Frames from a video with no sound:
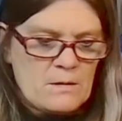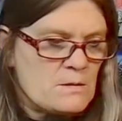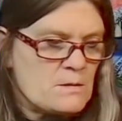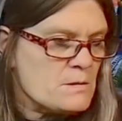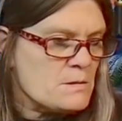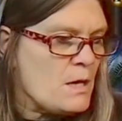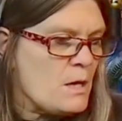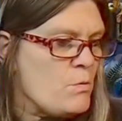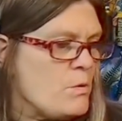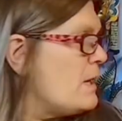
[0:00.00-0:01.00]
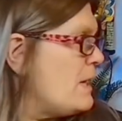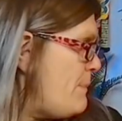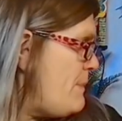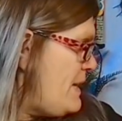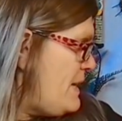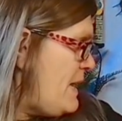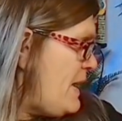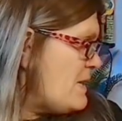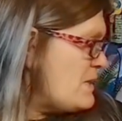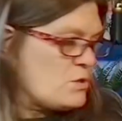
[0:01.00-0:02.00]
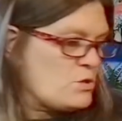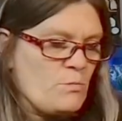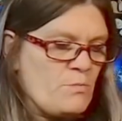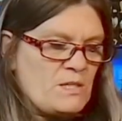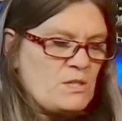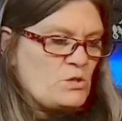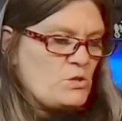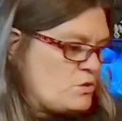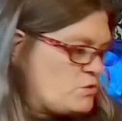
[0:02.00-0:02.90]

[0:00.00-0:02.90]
So let me get something to just